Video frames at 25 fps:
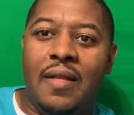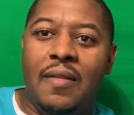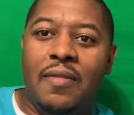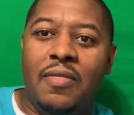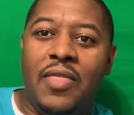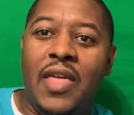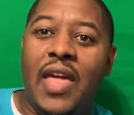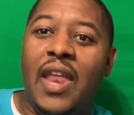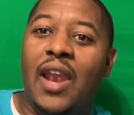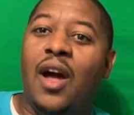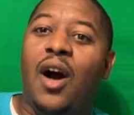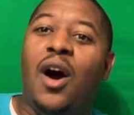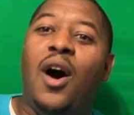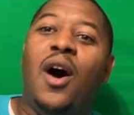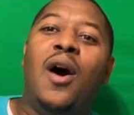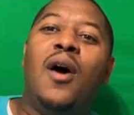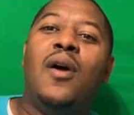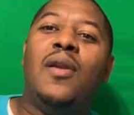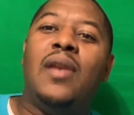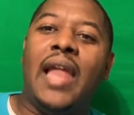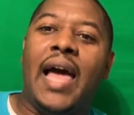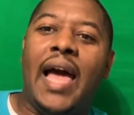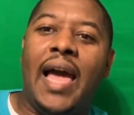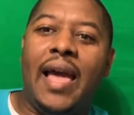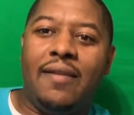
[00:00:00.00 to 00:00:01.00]
that
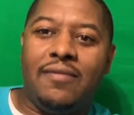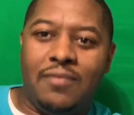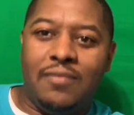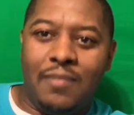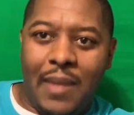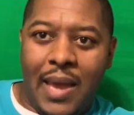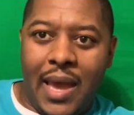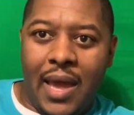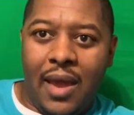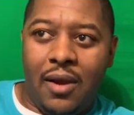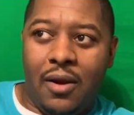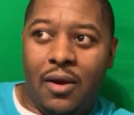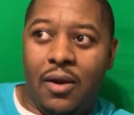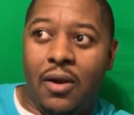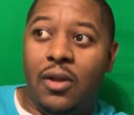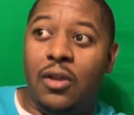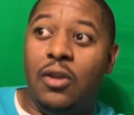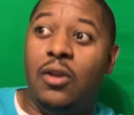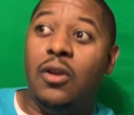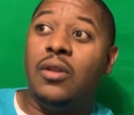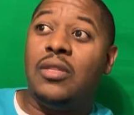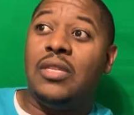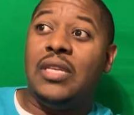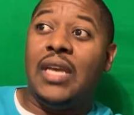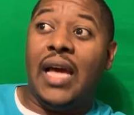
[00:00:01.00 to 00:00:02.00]
all lives matter,
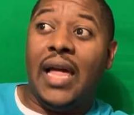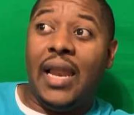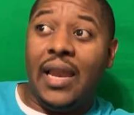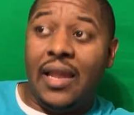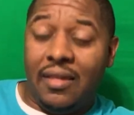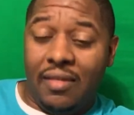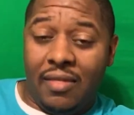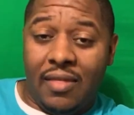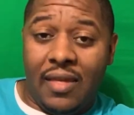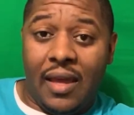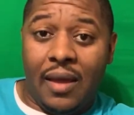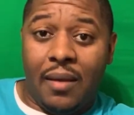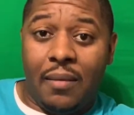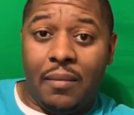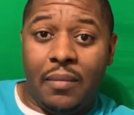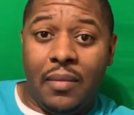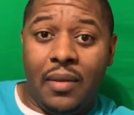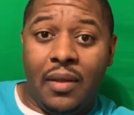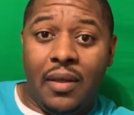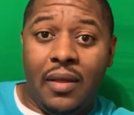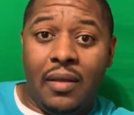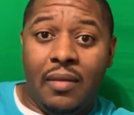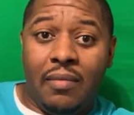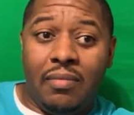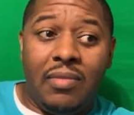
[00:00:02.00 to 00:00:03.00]
you're telling them
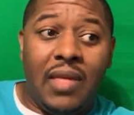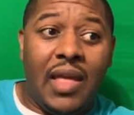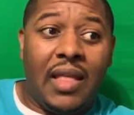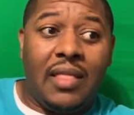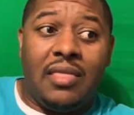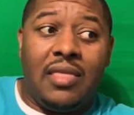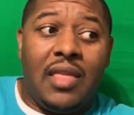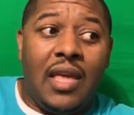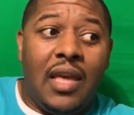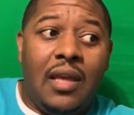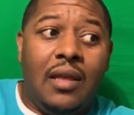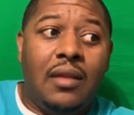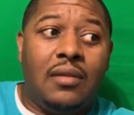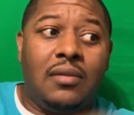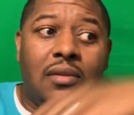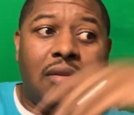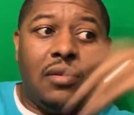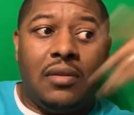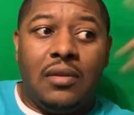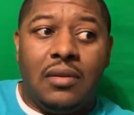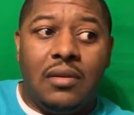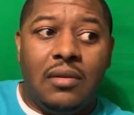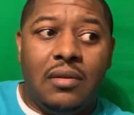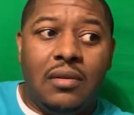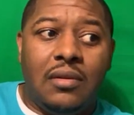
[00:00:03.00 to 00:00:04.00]
that
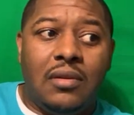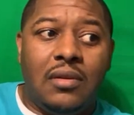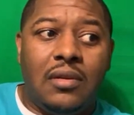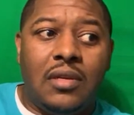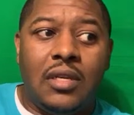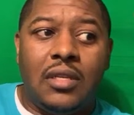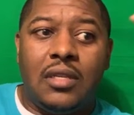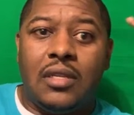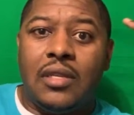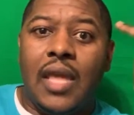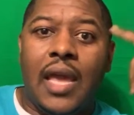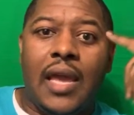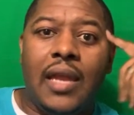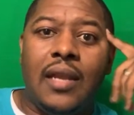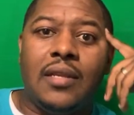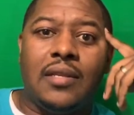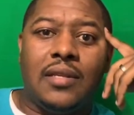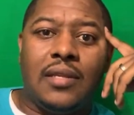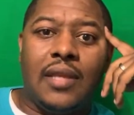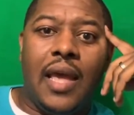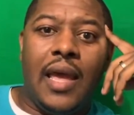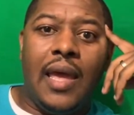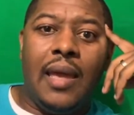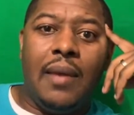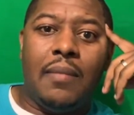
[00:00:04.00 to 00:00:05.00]
things should stay the
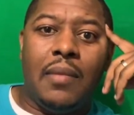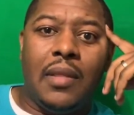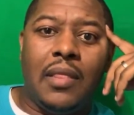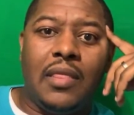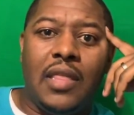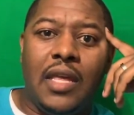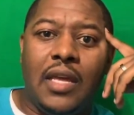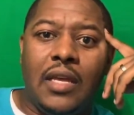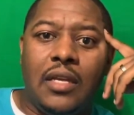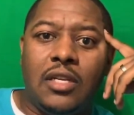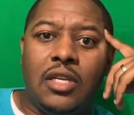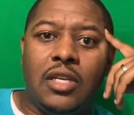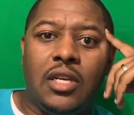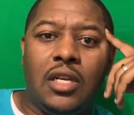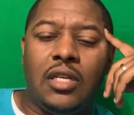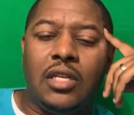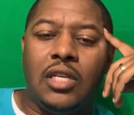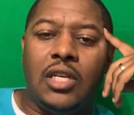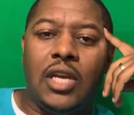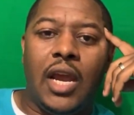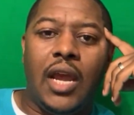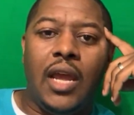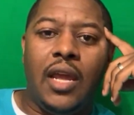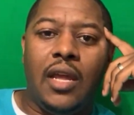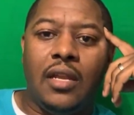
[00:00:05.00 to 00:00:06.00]
same and things shouldn't
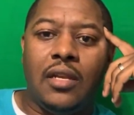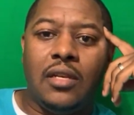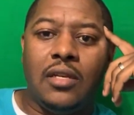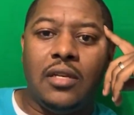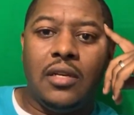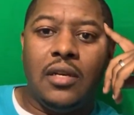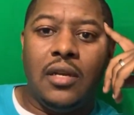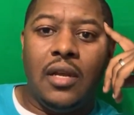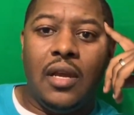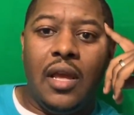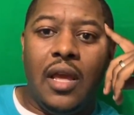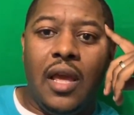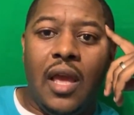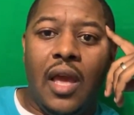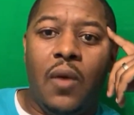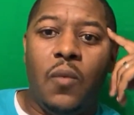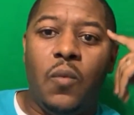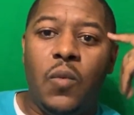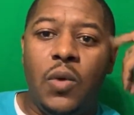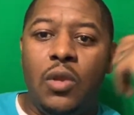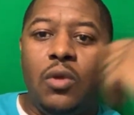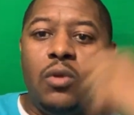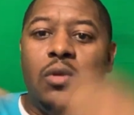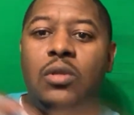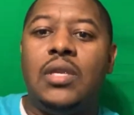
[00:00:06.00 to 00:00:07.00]
change.
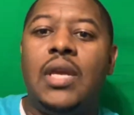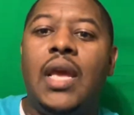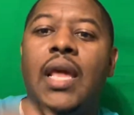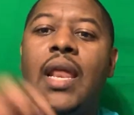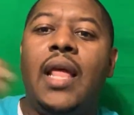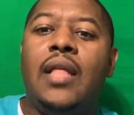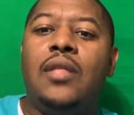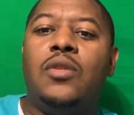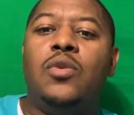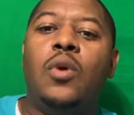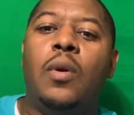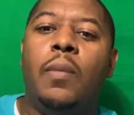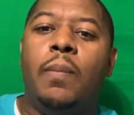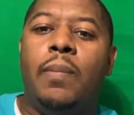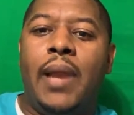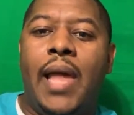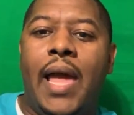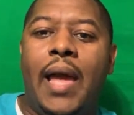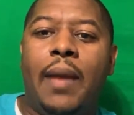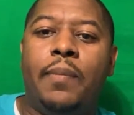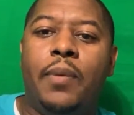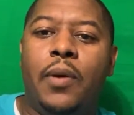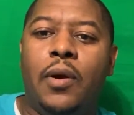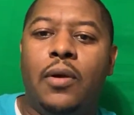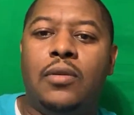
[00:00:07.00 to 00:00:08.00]
And when you say that to a
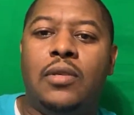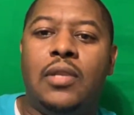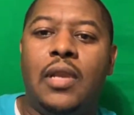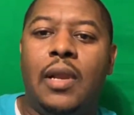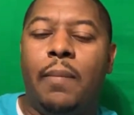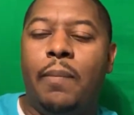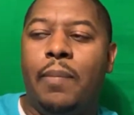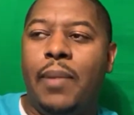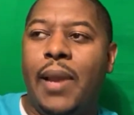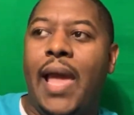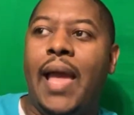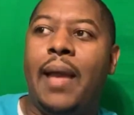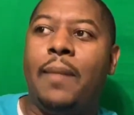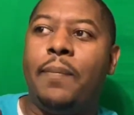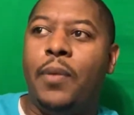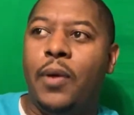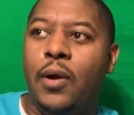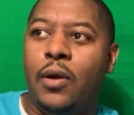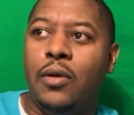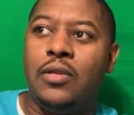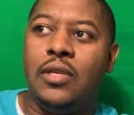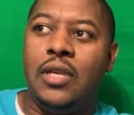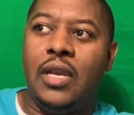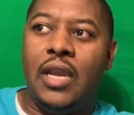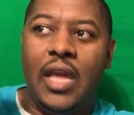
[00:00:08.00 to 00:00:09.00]
black
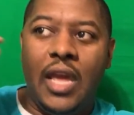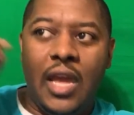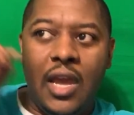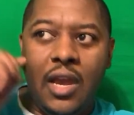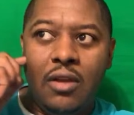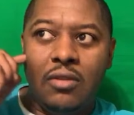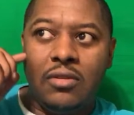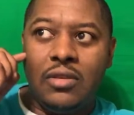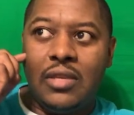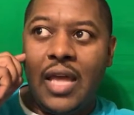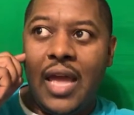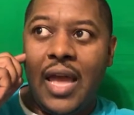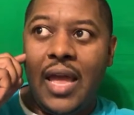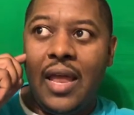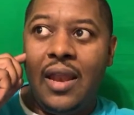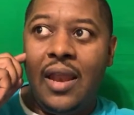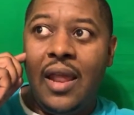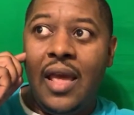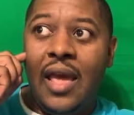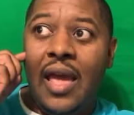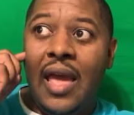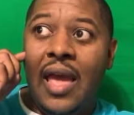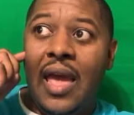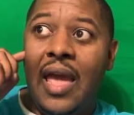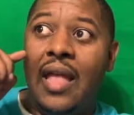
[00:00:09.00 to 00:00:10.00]
person hears that
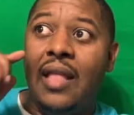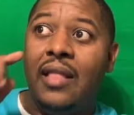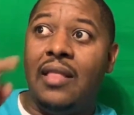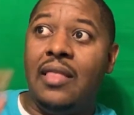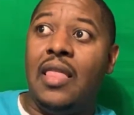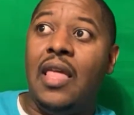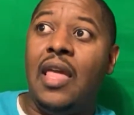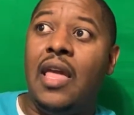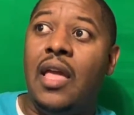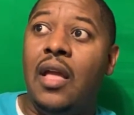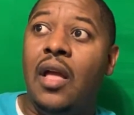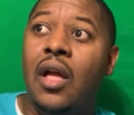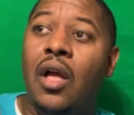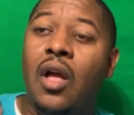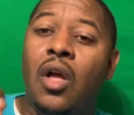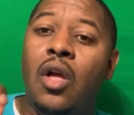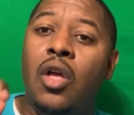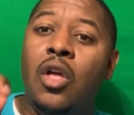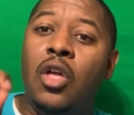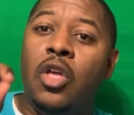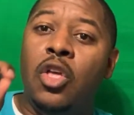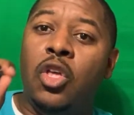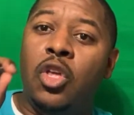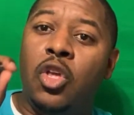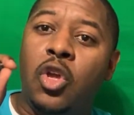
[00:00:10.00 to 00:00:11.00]
and think,
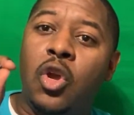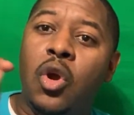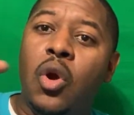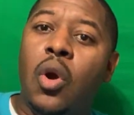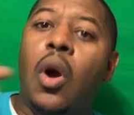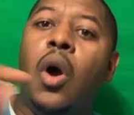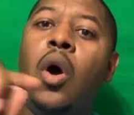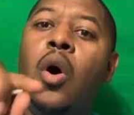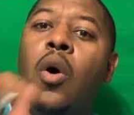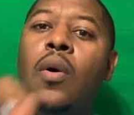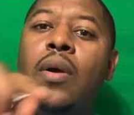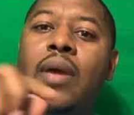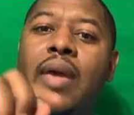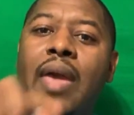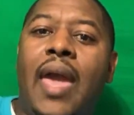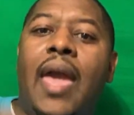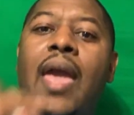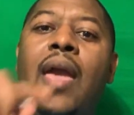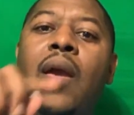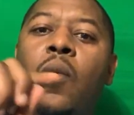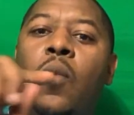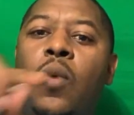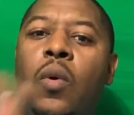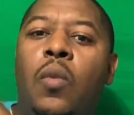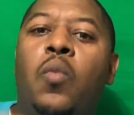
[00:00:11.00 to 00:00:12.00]
you're
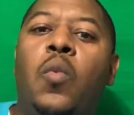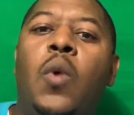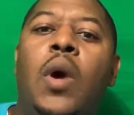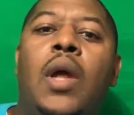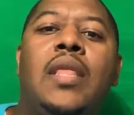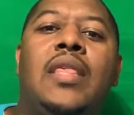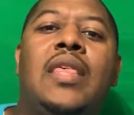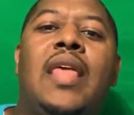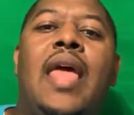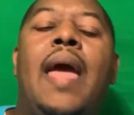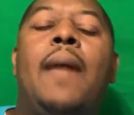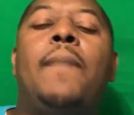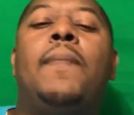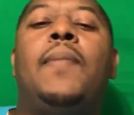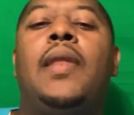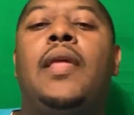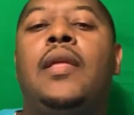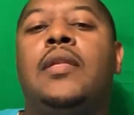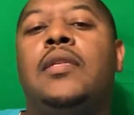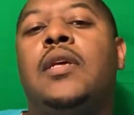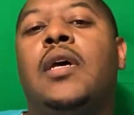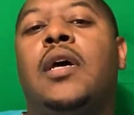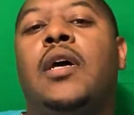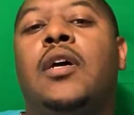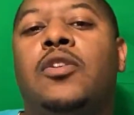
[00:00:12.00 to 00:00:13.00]
okay with what's
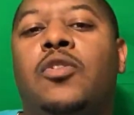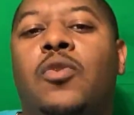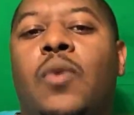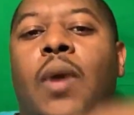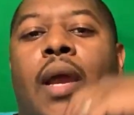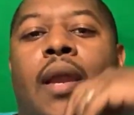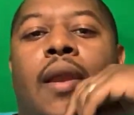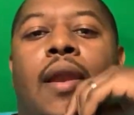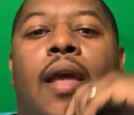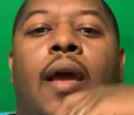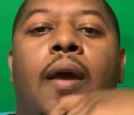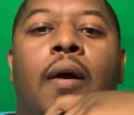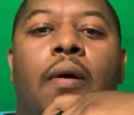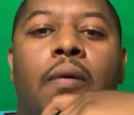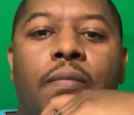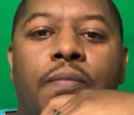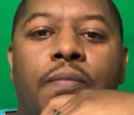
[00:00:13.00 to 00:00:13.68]
happening to us right now.